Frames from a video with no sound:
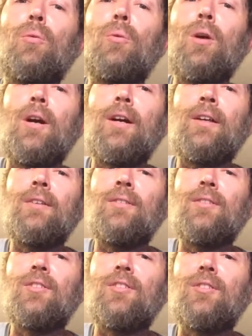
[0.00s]

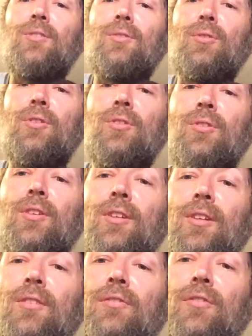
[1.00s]
1, 2,
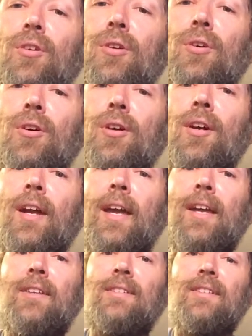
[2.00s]
3, 4.
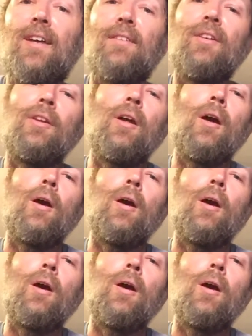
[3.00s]
A7.